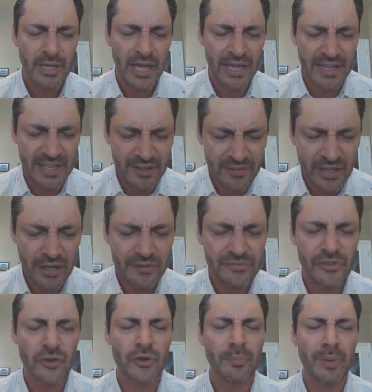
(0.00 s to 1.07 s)
and giving us
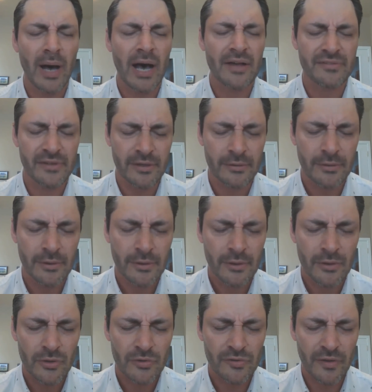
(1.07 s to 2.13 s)
the deposit
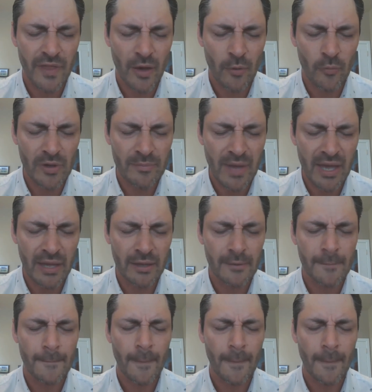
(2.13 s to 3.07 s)
so that we may